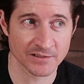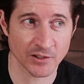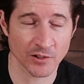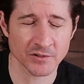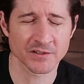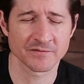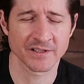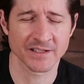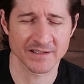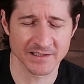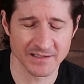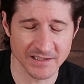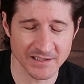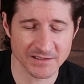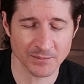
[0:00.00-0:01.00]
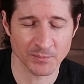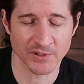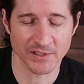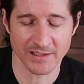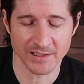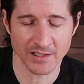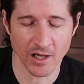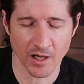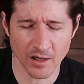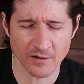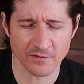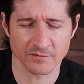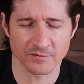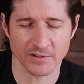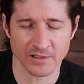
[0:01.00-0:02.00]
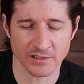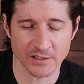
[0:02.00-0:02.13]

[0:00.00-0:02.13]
cultivate the discipline of